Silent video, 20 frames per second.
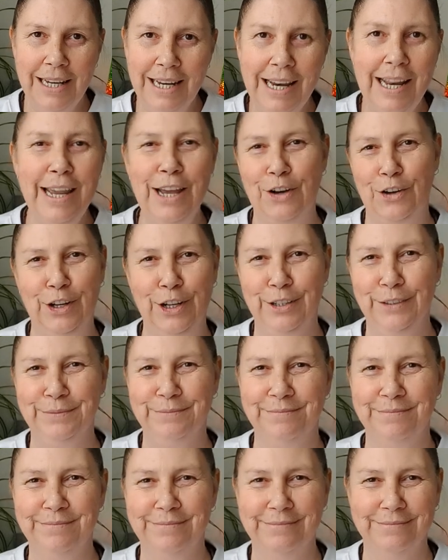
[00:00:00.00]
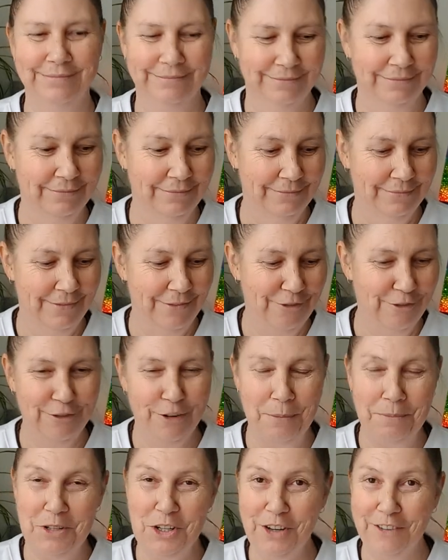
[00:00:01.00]
Leo,
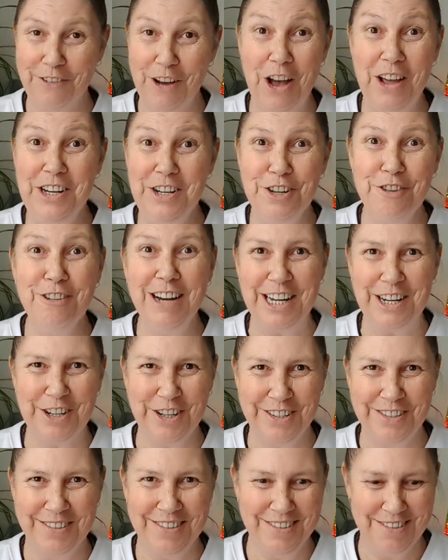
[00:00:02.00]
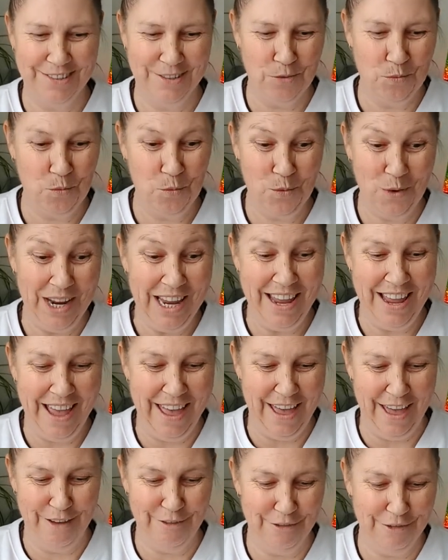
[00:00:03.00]
from Divine Directions, we
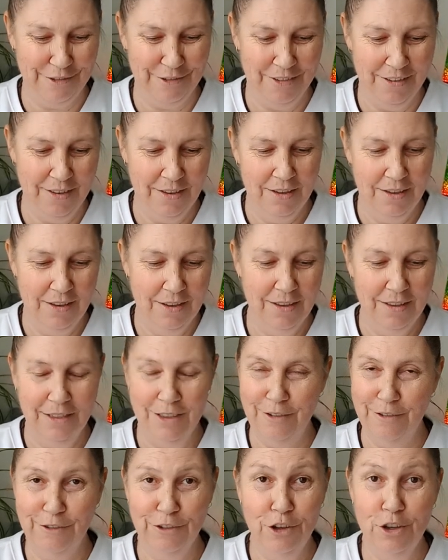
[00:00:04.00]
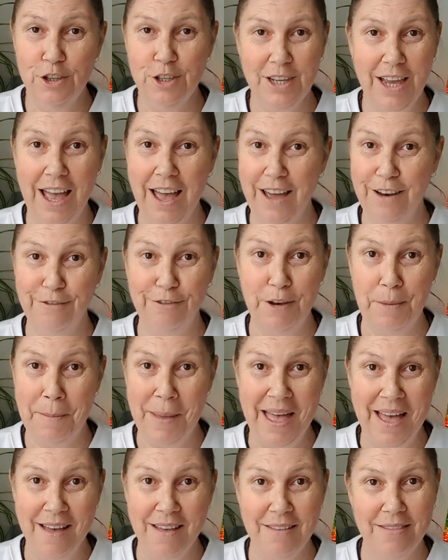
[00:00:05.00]
have the first card flip
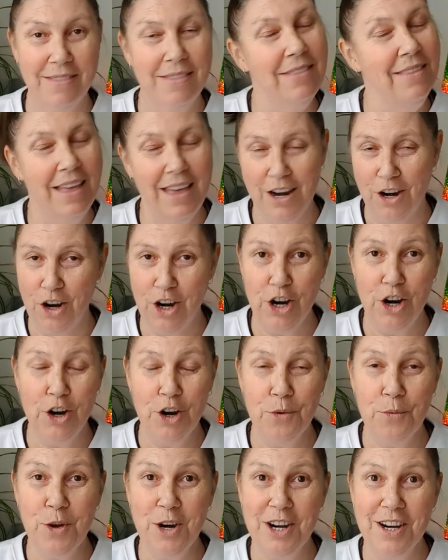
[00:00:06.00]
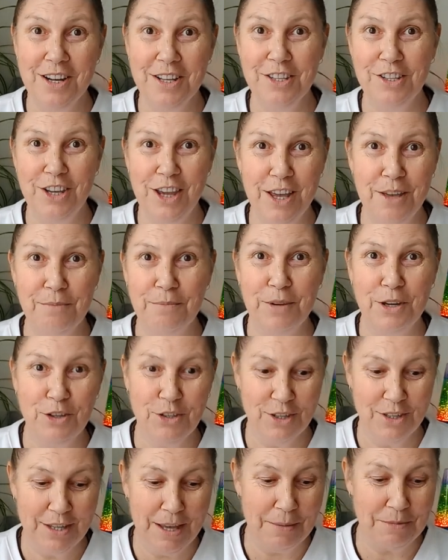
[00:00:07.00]
out, and I don't know what it is yet
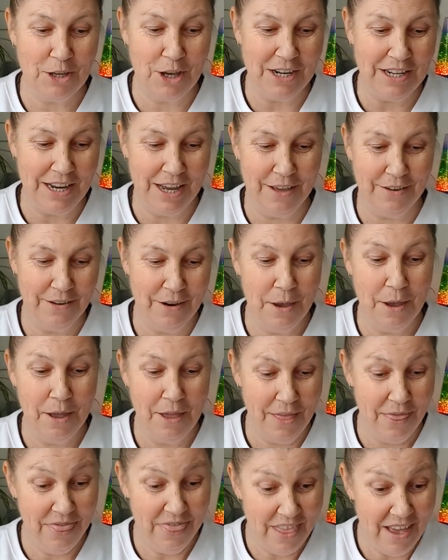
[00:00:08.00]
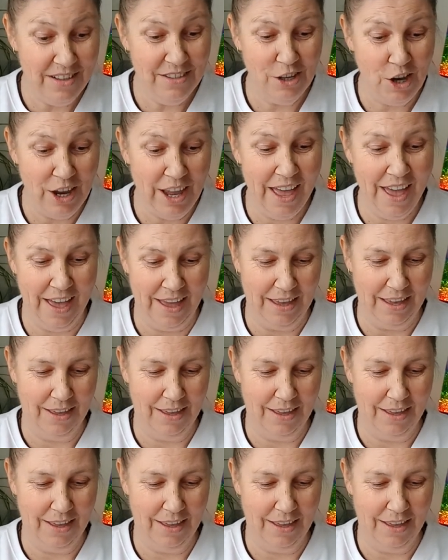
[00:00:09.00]
because it's upside down. That's okay.